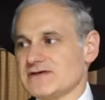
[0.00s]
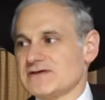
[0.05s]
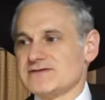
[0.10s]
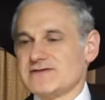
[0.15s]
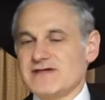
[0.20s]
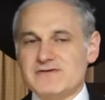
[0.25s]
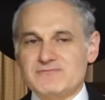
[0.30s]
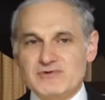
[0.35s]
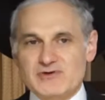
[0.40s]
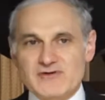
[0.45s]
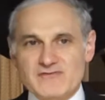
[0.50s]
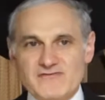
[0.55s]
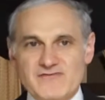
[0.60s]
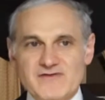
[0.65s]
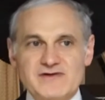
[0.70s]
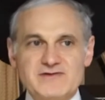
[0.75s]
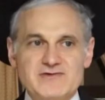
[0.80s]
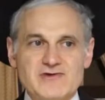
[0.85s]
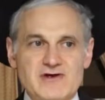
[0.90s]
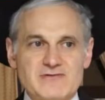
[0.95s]
So I put a
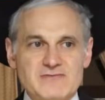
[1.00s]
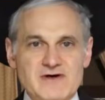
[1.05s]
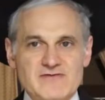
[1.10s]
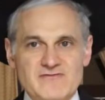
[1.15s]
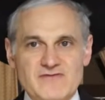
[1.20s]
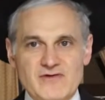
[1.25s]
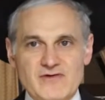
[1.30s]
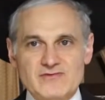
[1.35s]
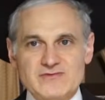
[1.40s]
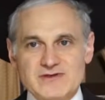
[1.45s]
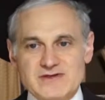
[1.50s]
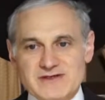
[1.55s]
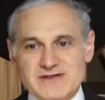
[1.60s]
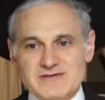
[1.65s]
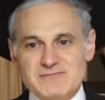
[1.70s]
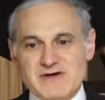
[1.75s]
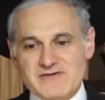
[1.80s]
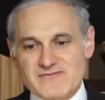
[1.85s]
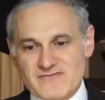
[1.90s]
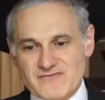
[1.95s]
filter on my phone.
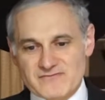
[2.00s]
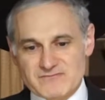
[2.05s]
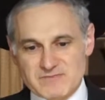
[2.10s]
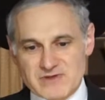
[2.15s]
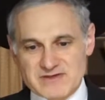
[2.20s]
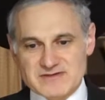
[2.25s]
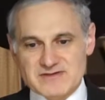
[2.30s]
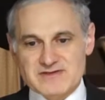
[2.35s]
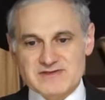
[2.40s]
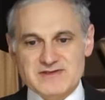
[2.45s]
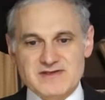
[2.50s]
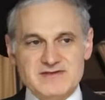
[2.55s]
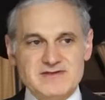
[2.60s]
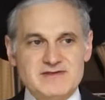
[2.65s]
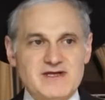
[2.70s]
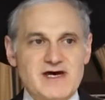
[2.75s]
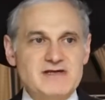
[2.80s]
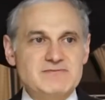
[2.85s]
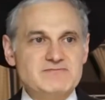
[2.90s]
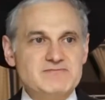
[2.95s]
My business has
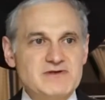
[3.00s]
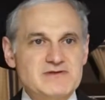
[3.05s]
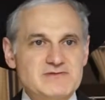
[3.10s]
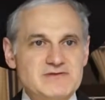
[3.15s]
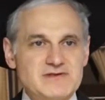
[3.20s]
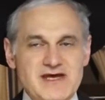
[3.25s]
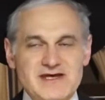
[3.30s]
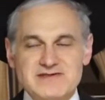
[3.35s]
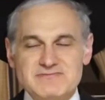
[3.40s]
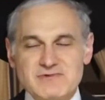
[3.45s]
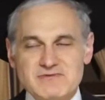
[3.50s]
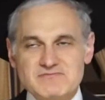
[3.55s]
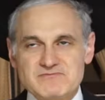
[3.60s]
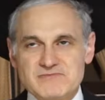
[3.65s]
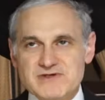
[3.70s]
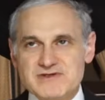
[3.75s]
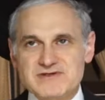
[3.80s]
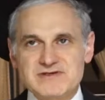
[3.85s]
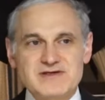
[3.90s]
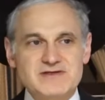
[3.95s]
been
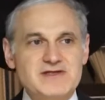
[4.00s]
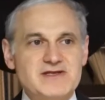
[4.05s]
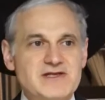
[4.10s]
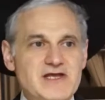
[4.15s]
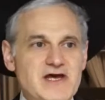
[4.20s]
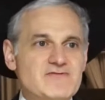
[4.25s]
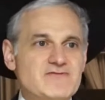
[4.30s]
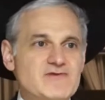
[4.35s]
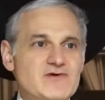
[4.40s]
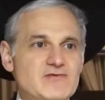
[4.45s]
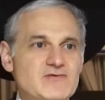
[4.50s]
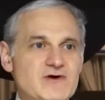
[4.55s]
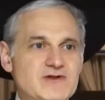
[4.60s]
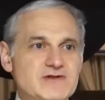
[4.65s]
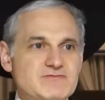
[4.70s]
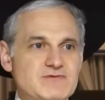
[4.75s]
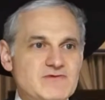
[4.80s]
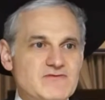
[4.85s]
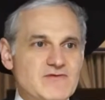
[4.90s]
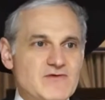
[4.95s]
busier than ever it
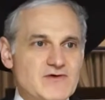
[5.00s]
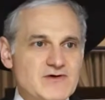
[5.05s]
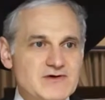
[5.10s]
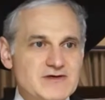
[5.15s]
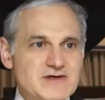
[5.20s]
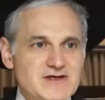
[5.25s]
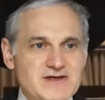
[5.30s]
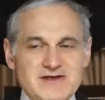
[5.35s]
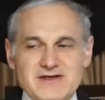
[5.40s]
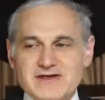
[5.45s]
was before.